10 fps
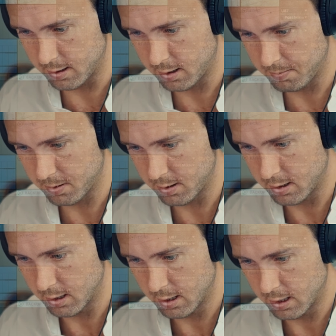knob,
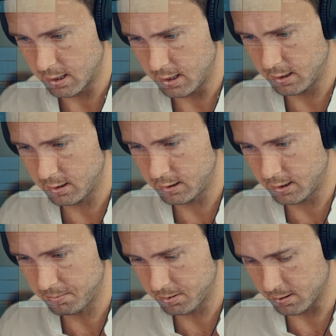and the
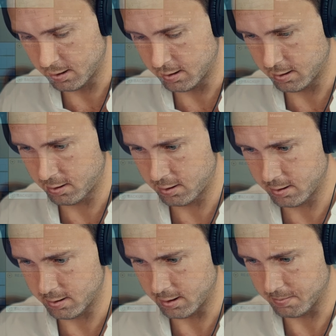input on a
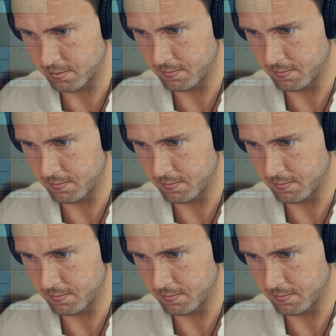third knob.